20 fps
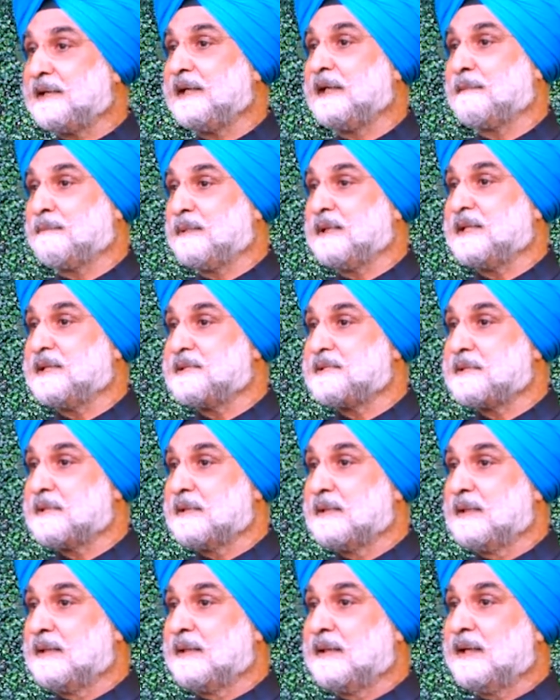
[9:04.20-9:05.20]
take place
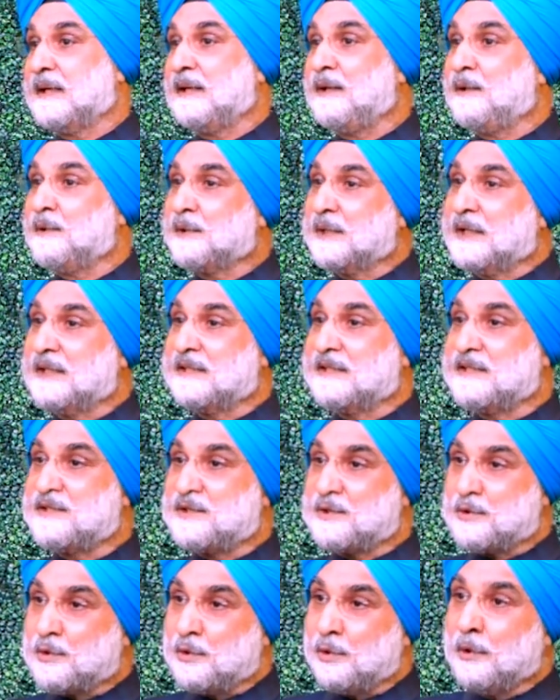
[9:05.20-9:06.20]
and look at the
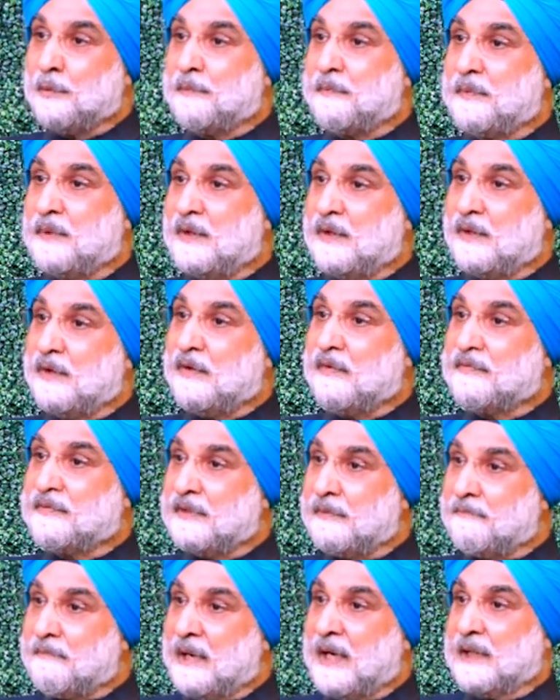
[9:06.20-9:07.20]
scope of
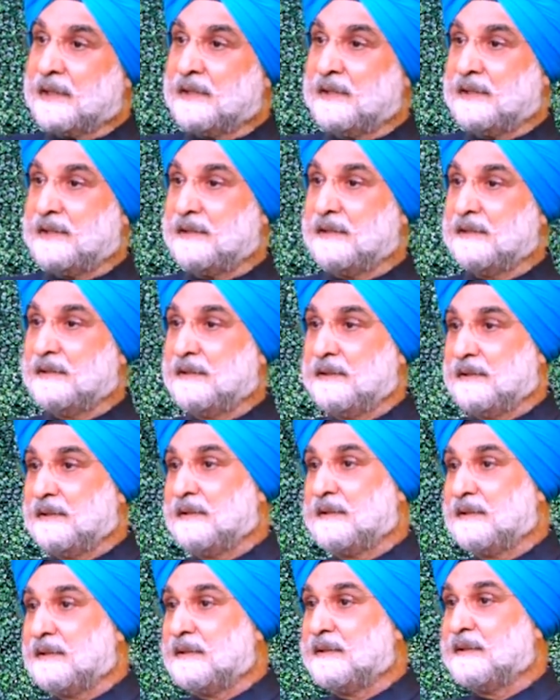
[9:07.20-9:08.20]
the market
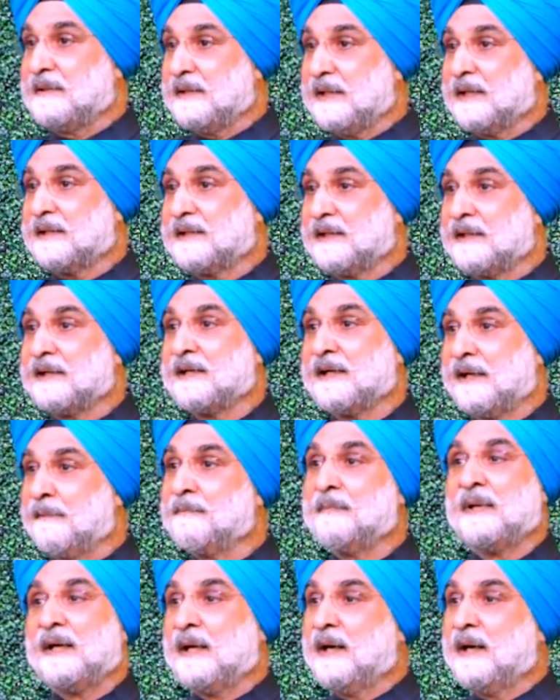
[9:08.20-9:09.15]
that can come.